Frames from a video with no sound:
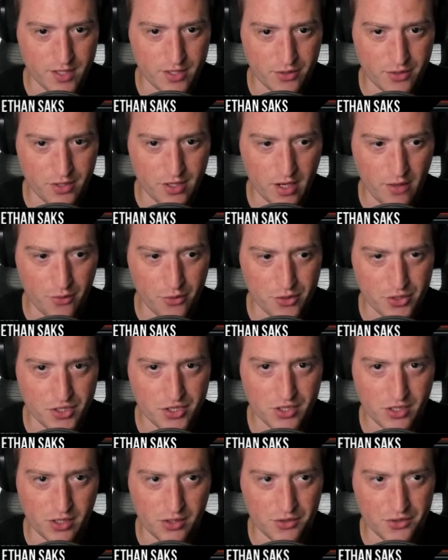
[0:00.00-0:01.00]
There's another
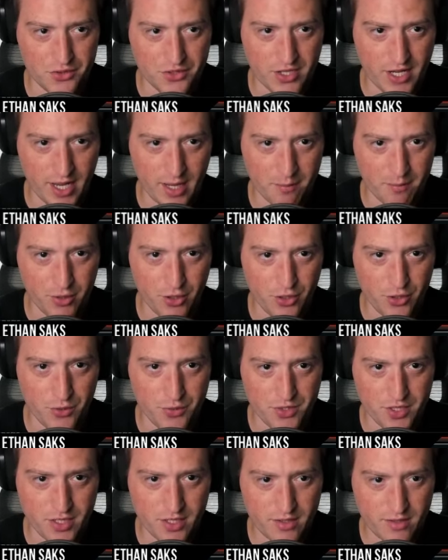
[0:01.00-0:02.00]
Skullsnap
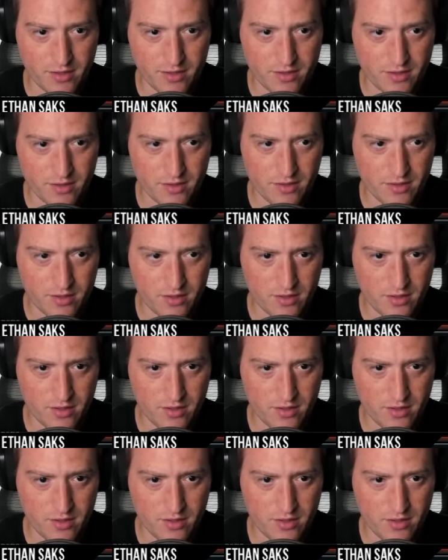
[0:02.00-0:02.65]
Nuisance